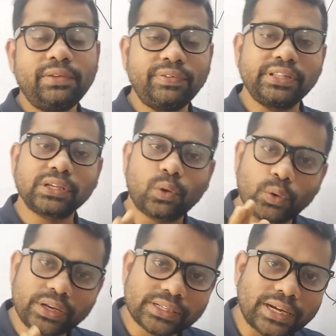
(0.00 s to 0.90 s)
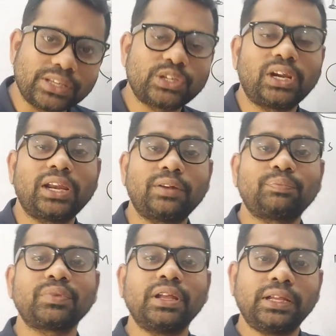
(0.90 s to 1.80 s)
If it is a coinciding,
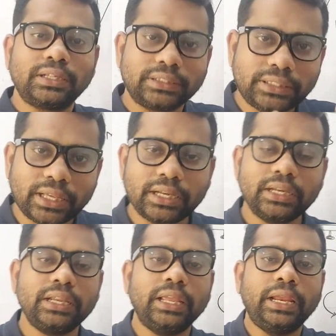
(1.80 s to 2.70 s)
children, then